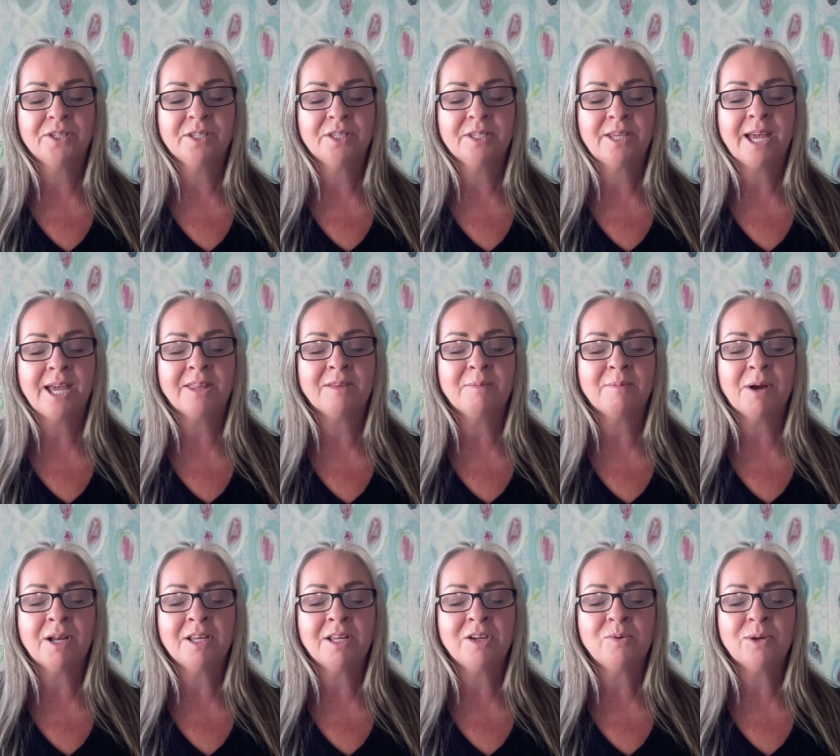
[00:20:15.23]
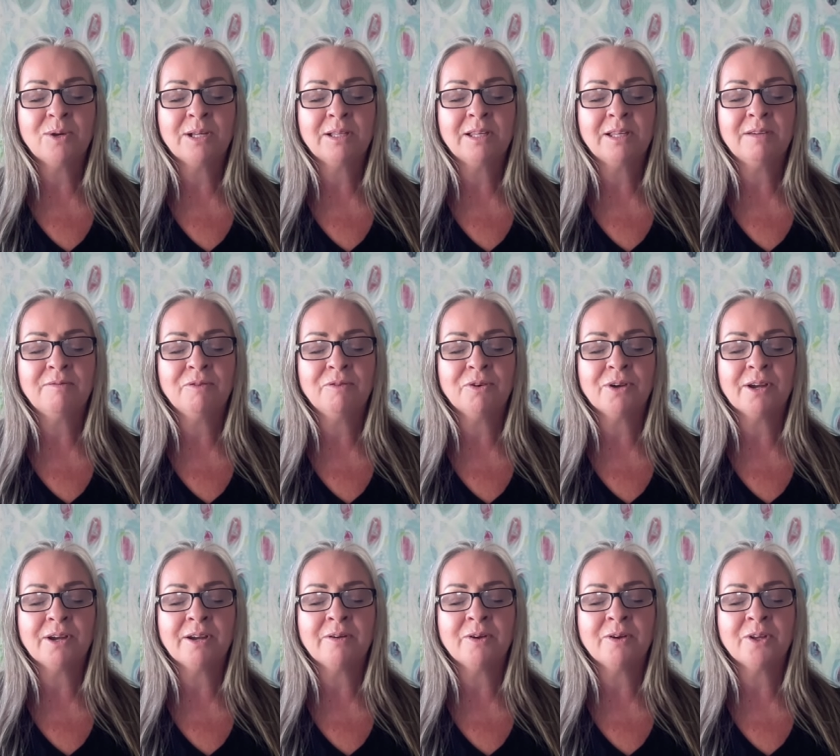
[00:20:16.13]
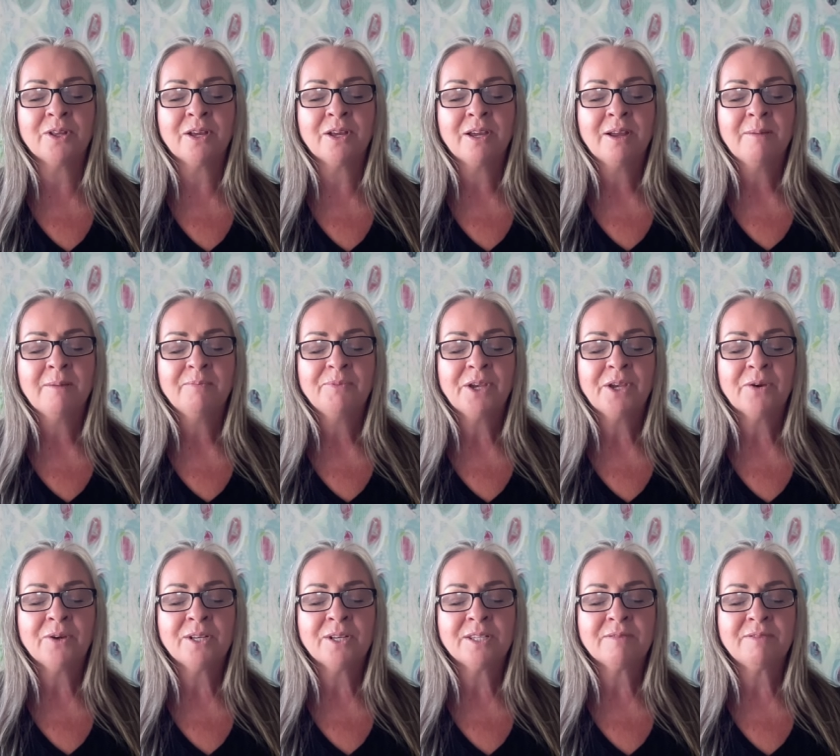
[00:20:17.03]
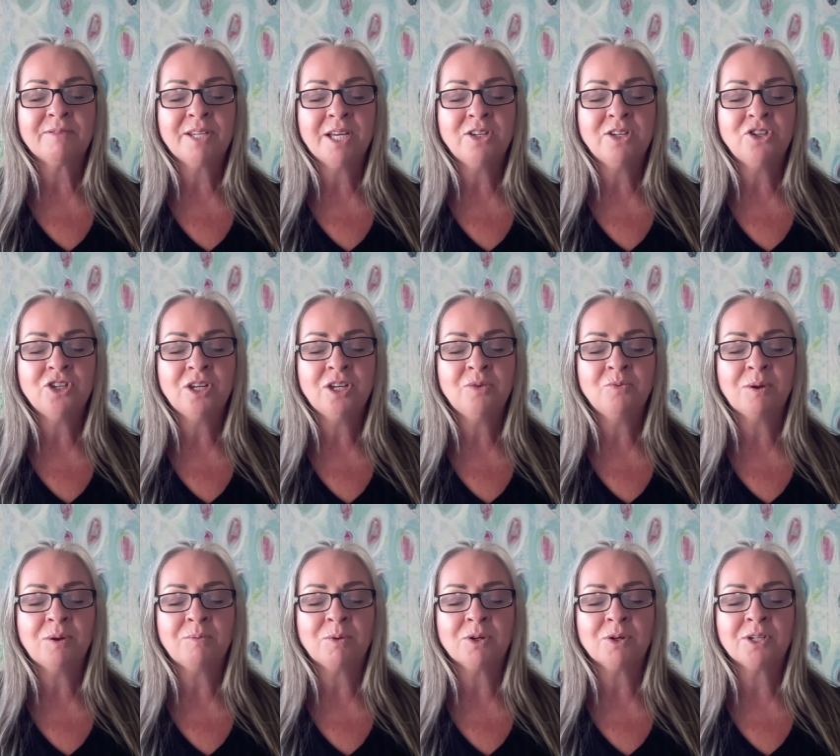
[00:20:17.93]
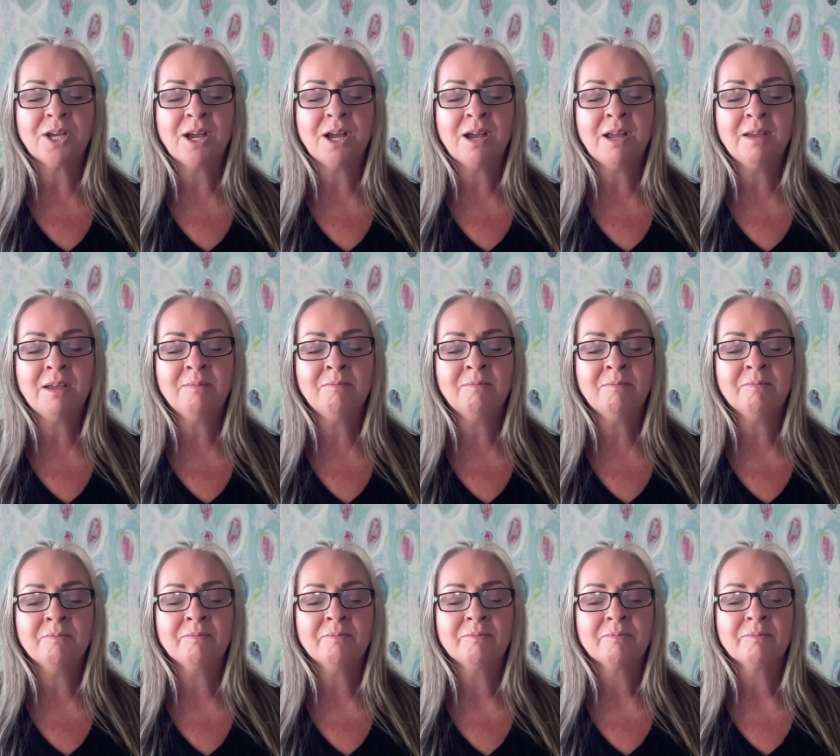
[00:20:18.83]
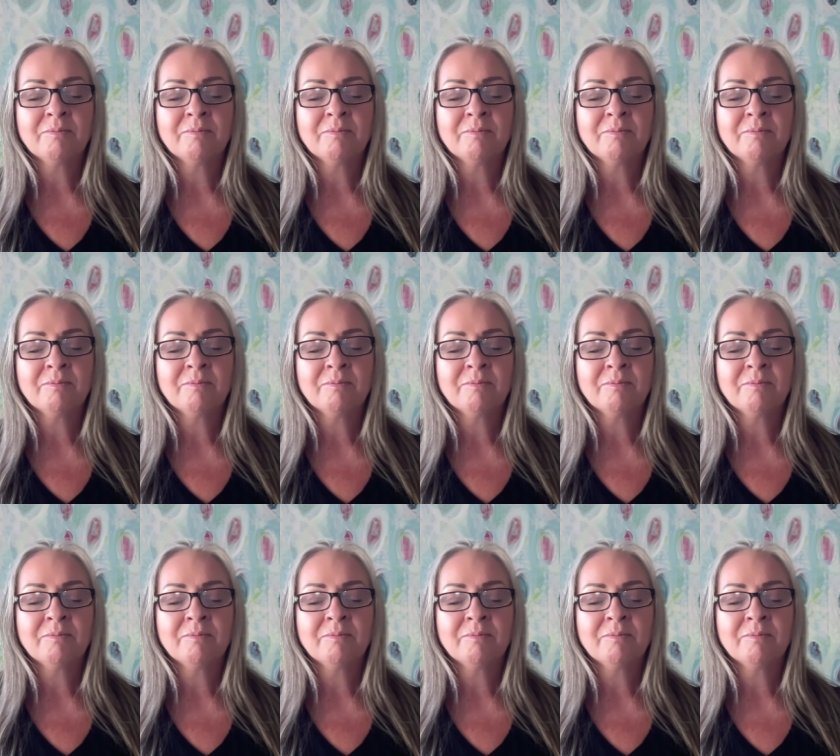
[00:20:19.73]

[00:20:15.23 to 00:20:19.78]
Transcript: Scan the body quickly for area, areas of tension one more time.